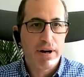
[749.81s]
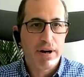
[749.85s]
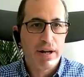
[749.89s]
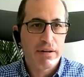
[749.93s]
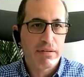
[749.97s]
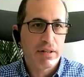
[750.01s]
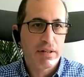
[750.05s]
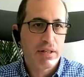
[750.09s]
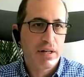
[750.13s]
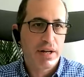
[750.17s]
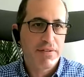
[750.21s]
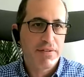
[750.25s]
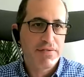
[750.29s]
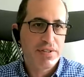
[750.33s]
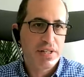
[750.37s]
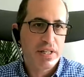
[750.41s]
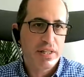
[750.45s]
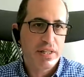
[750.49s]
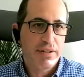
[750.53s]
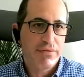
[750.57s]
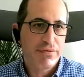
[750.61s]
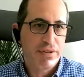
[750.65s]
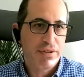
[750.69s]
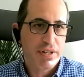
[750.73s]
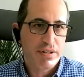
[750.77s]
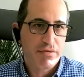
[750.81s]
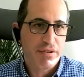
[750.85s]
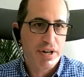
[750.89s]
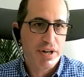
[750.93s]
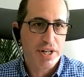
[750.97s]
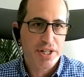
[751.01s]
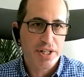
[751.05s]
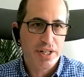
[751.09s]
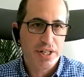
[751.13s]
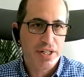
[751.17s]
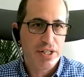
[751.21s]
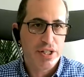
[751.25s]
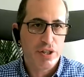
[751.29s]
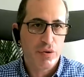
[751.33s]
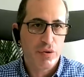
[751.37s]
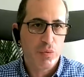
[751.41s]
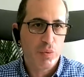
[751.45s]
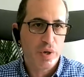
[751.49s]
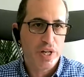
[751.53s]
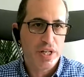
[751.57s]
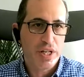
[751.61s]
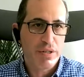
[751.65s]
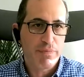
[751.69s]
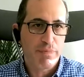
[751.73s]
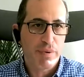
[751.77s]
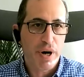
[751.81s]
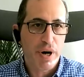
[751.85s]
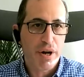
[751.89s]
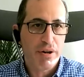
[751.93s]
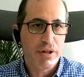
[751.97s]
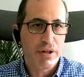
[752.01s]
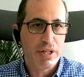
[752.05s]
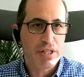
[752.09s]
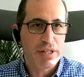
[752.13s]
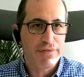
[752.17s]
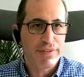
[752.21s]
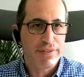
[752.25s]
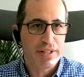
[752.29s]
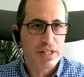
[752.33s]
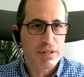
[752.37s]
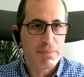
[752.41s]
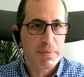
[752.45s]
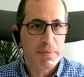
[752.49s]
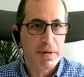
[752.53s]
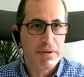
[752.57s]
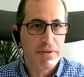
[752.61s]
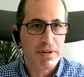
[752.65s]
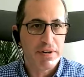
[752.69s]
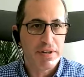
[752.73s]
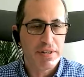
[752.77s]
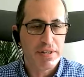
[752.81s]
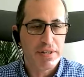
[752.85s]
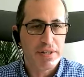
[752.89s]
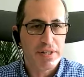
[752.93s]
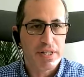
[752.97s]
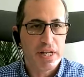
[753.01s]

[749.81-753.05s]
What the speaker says: and I've seen the frustrations that we as brokers have experienced.